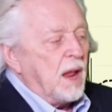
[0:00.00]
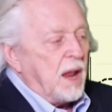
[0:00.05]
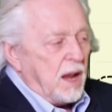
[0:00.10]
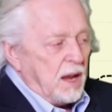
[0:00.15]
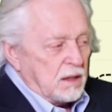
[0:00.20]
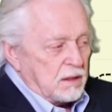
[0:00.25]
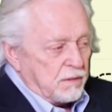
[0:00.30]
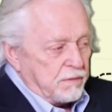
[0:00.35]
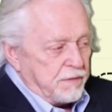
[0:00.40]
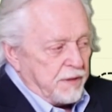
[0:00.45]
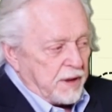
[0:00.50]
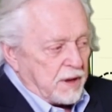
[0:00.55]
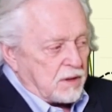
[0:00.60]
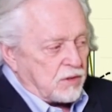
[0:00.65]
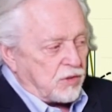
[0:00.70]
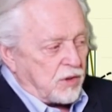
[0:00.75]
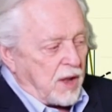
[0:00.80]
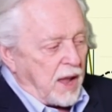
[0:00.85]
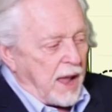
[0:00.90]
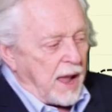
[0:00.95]
In the
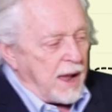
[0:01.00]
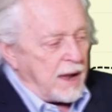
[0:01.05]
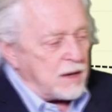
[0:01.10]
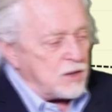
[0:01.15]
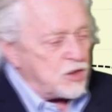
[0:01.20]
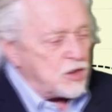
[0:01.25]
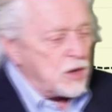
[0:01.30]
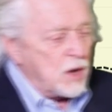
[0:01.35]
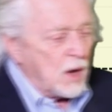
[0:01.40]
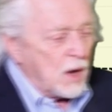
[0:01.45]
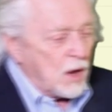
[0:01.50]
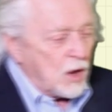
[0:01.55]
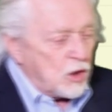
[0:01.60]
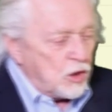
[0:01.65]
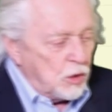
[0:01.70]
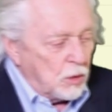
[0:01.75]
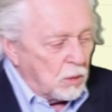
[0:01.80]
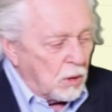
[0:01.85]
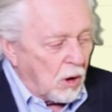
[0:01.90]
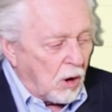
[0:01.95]
VIX cash,
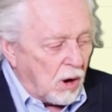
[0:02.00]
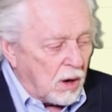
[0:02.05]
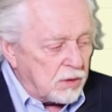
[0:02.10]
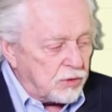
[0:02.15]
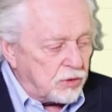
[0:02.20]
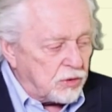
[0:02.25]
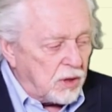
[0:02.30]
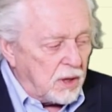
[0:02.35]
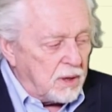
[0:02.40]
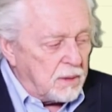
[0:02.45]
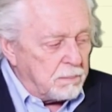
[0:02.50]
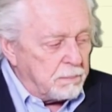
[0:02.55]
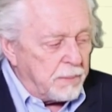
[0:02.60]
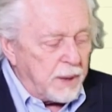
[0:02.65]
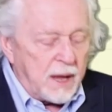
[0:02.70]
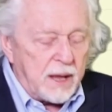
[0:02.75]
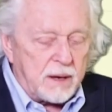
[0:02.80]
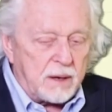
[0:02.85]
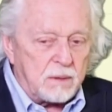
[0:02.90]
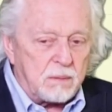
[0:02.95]
you lost the
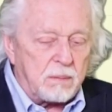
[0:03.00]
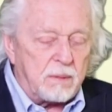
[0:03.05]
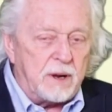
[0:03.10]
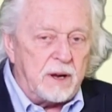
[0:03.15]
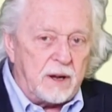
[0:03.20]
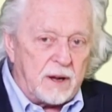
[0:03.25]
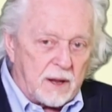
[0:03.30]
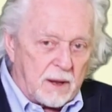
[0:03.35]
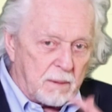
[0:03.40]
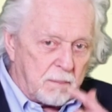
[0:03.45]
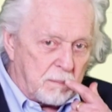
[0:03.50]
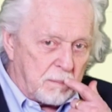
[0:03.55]
embedded reading.